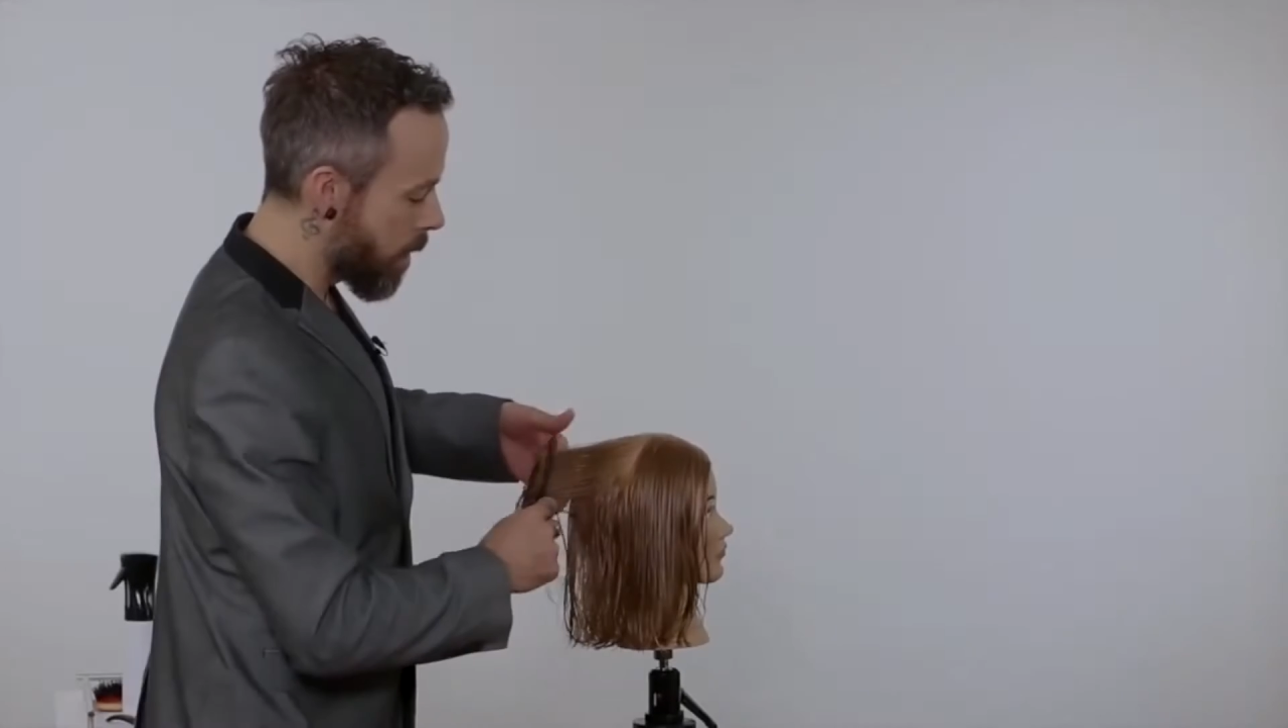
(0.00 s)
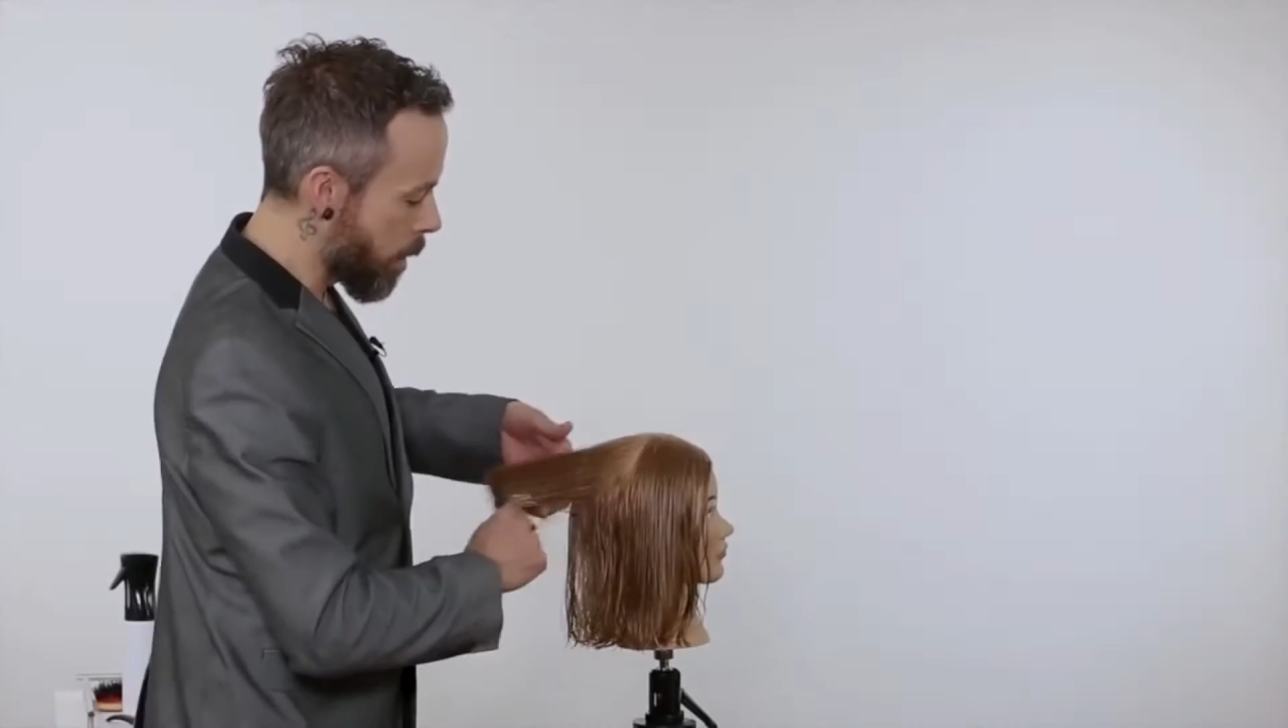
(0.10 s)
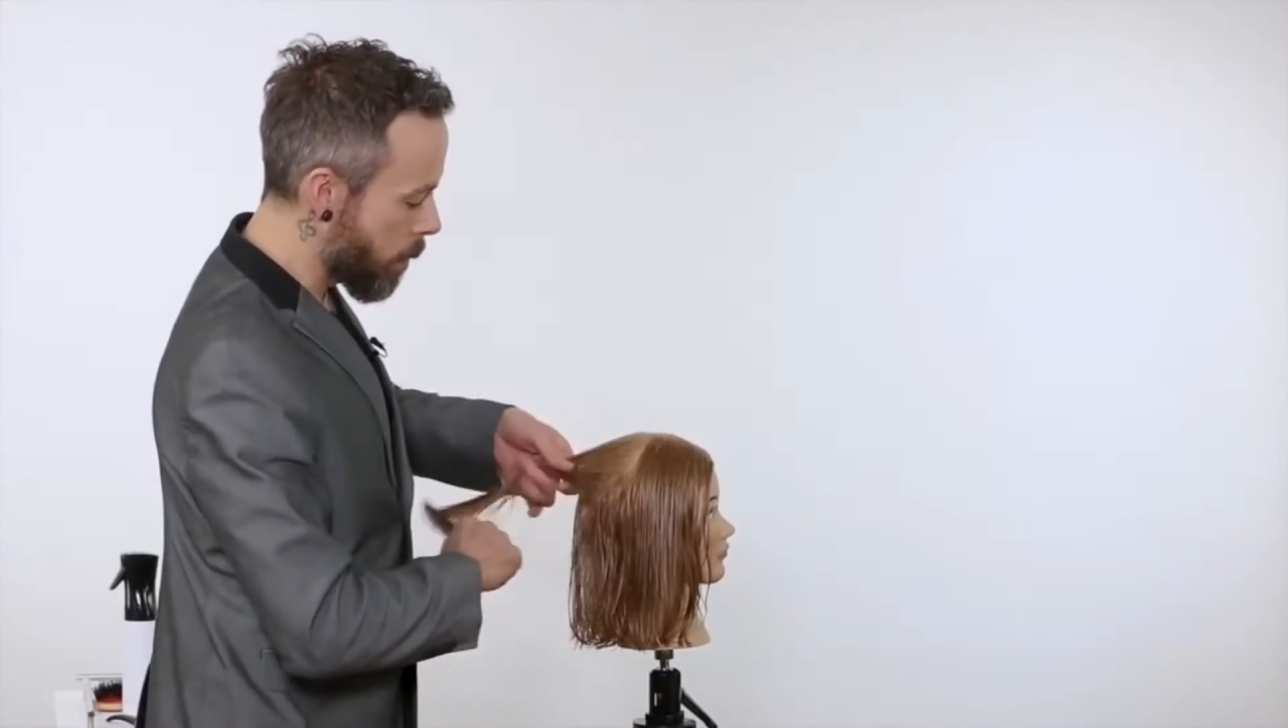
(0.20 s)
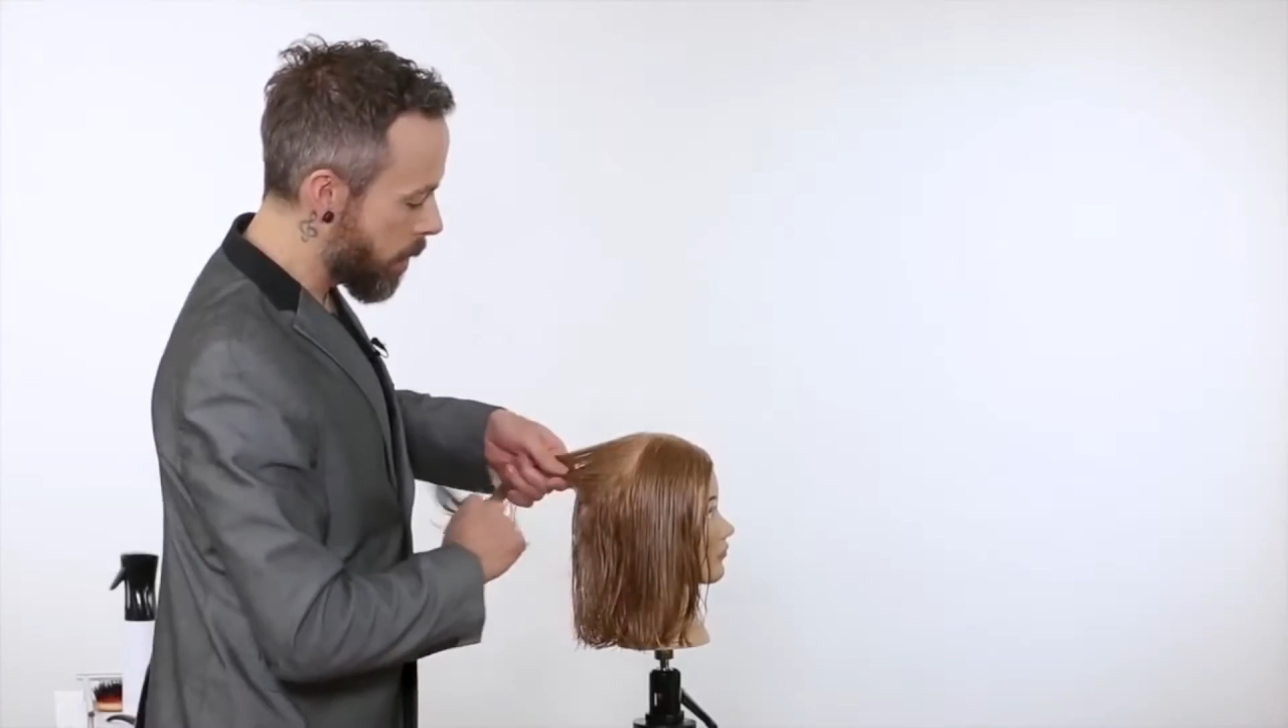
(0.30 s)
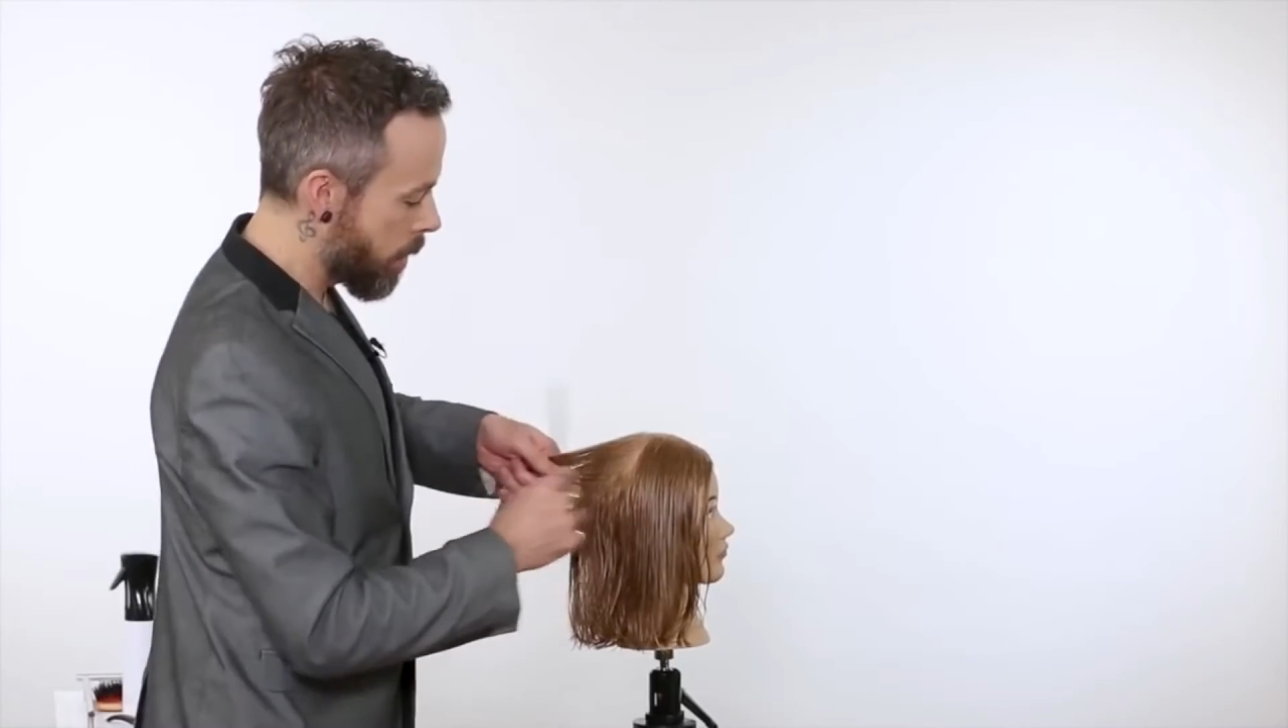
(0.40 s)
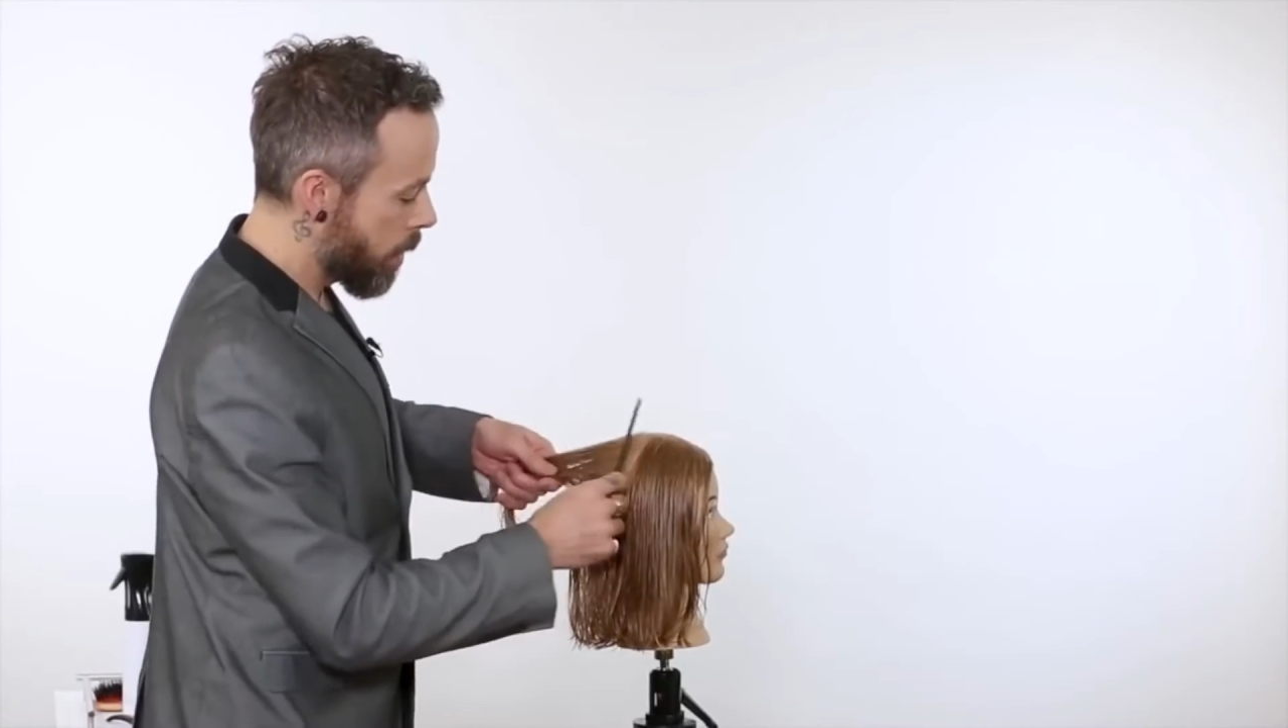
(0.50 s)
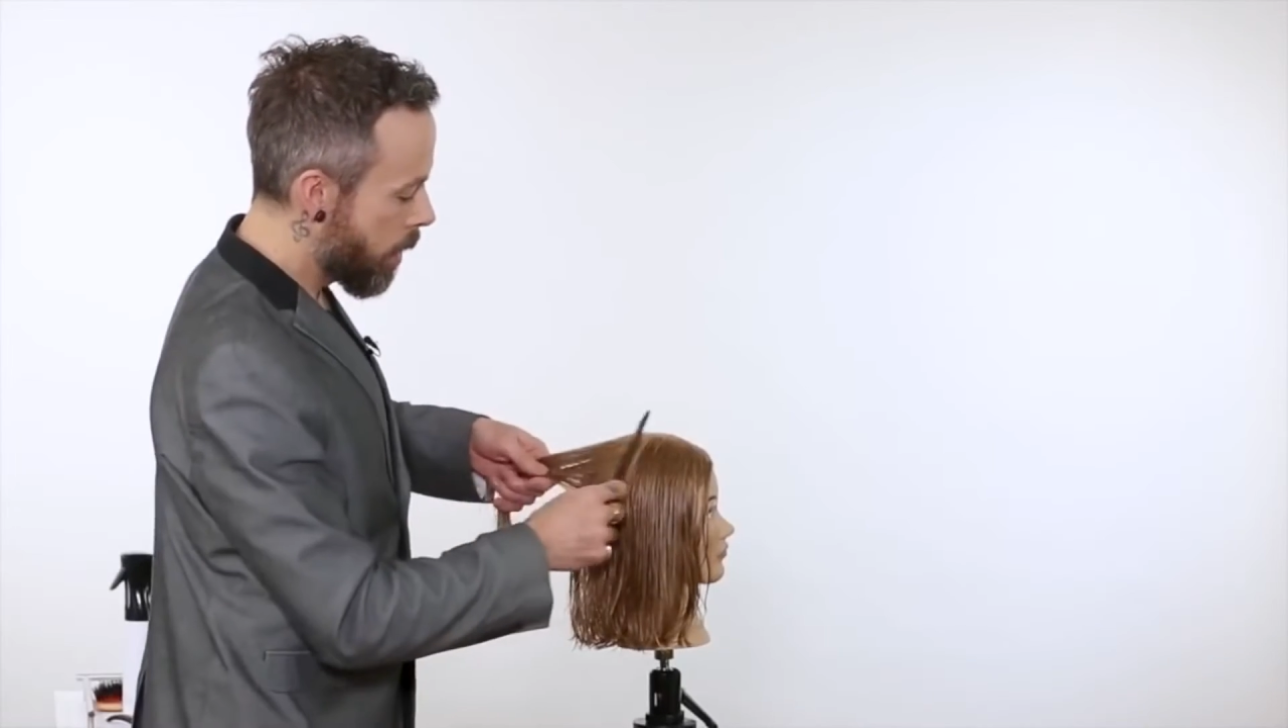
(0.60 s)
back through